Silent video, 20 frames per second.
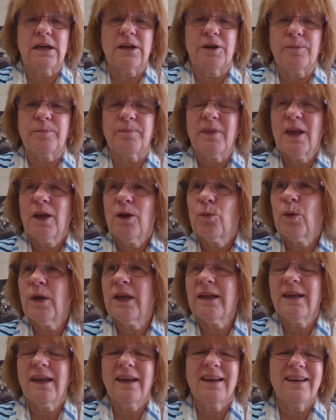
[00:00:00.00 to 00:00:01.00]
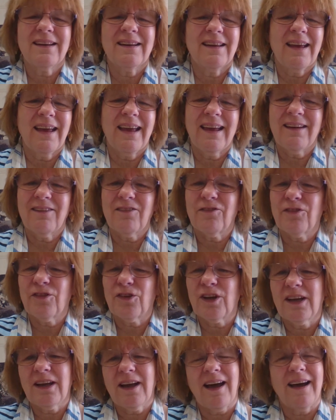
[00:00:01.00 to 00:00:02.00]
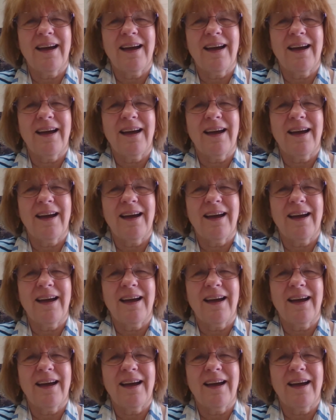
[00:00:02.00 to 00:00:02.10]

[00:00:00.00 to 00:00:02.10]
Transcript: um, we get every